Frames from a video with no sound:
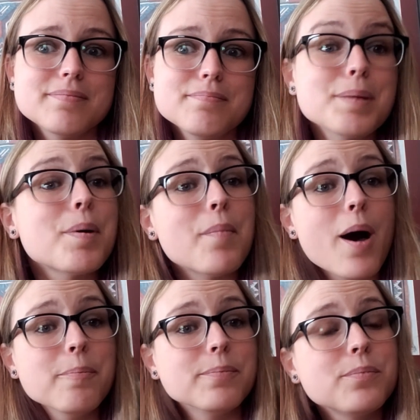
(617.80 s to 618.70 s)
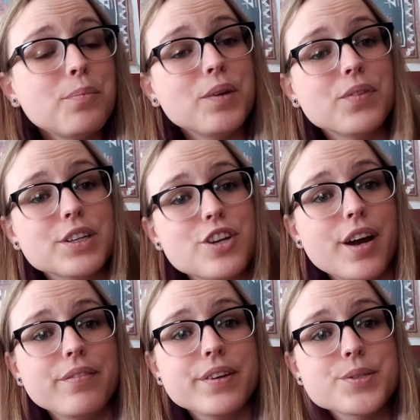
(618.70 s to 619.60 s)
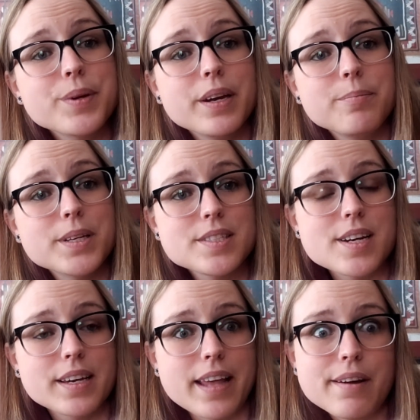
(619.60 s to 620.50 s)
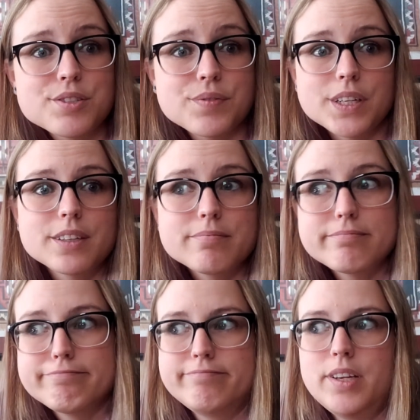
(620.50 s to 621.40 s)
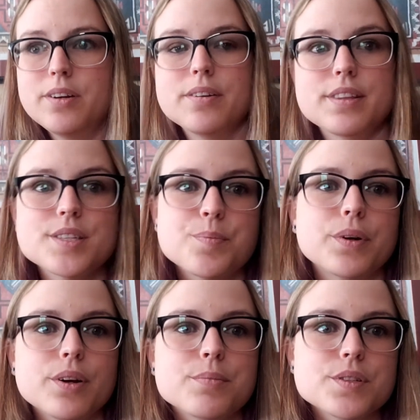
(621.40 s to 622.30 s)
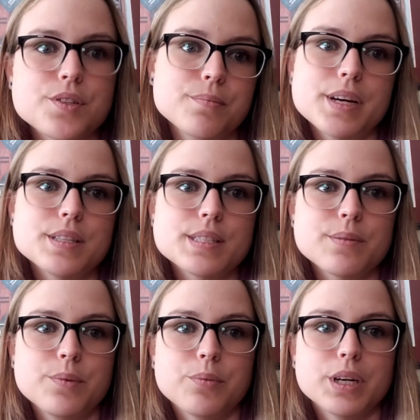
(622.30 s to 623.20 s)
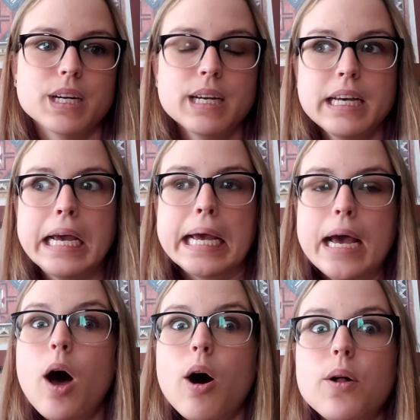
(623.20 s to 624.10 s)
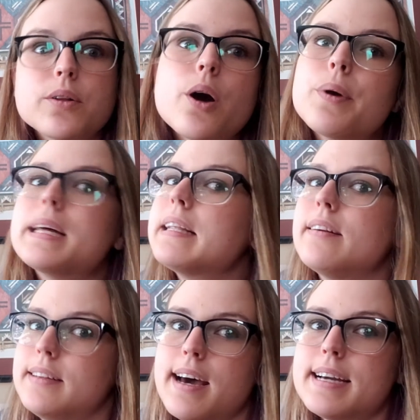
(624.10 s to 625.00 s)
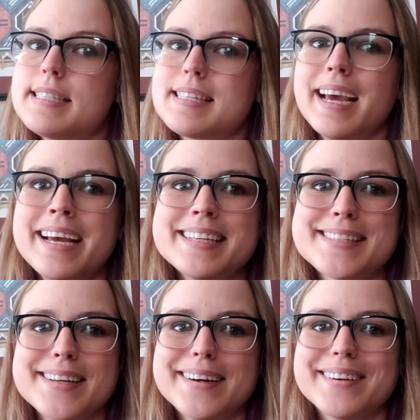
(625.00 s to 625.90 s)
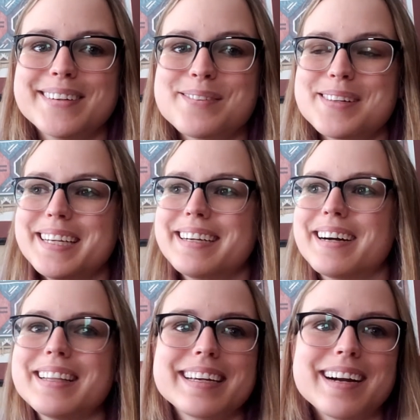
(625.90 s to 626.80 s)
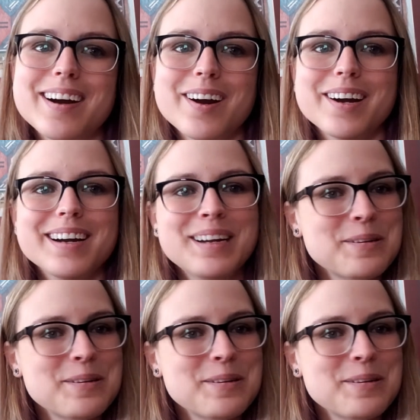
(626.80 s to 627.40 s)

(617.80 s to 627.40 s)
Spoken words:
me and my mom went for a drive because we had been stuck in the house for, you know, at this point almost 2 months, and we were all going a little nuts. So we got in the car,